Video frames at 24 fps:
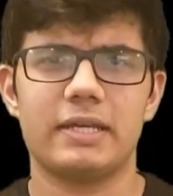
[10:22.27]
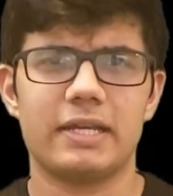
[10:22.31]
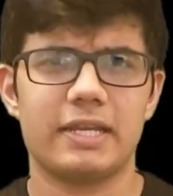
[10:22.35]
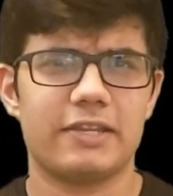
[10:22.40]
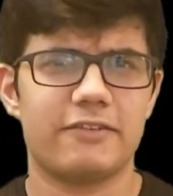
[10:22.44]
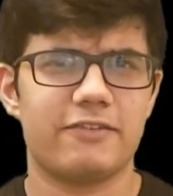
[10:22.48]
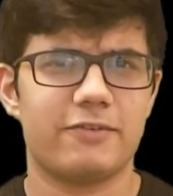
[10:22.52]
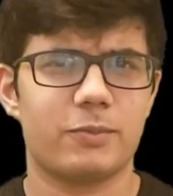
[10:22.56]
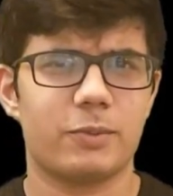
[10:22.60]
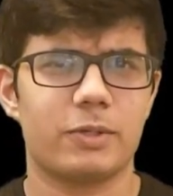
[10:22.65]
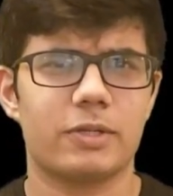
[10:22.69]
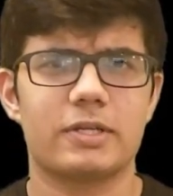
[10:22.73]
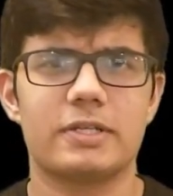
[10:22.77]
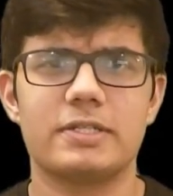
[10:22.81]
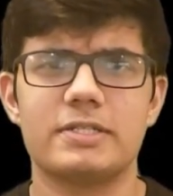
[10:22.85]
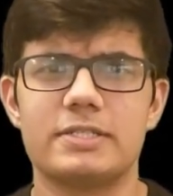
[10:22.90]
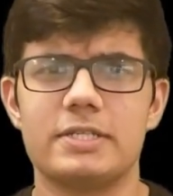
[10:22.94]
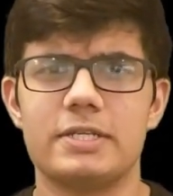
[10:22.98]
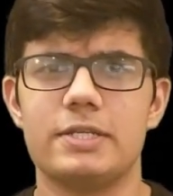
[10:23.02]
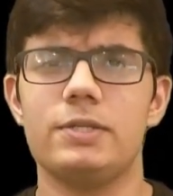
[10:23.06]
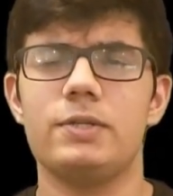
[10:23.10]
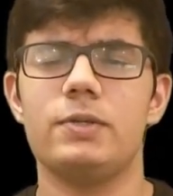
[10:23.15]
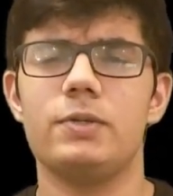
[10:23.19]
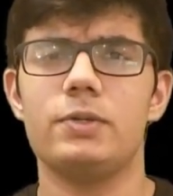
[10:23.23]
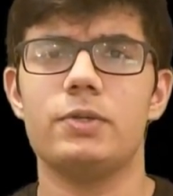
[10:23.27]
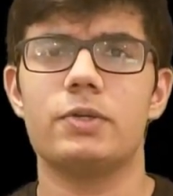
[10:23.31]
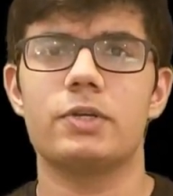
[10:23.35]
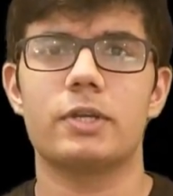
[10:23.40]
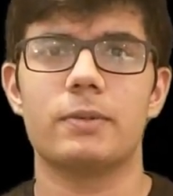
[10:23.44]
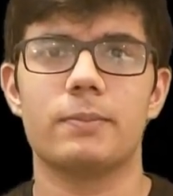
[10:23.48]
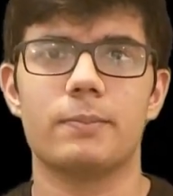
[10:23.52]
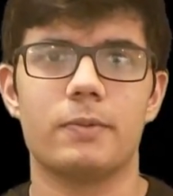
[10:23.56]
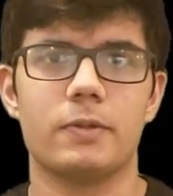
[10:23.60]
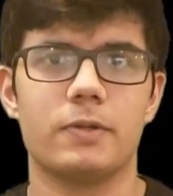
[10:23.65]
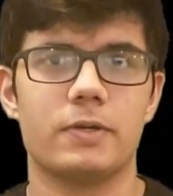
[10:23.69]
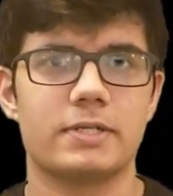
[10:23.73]
and if you want to continue your
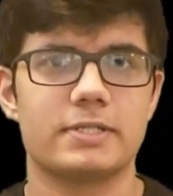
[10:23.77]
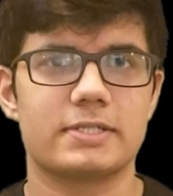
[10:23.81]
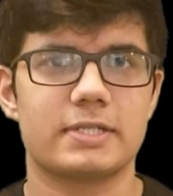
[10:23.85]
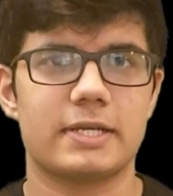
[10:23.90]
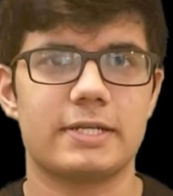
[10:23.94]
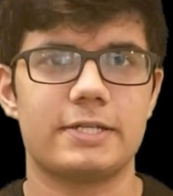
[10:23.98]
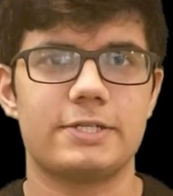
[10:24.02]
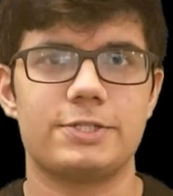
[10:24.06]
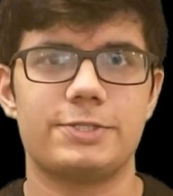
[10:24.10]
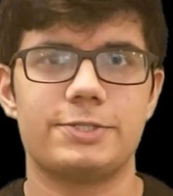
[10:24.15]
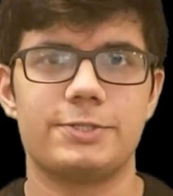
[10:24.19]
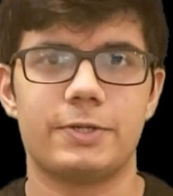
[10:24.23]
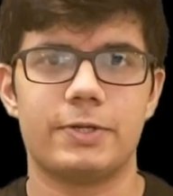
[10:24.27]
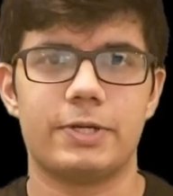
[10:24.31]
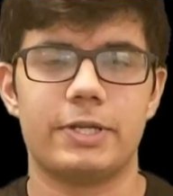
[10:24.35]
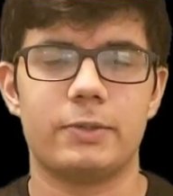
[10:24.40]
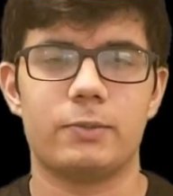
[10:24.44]
computer science journey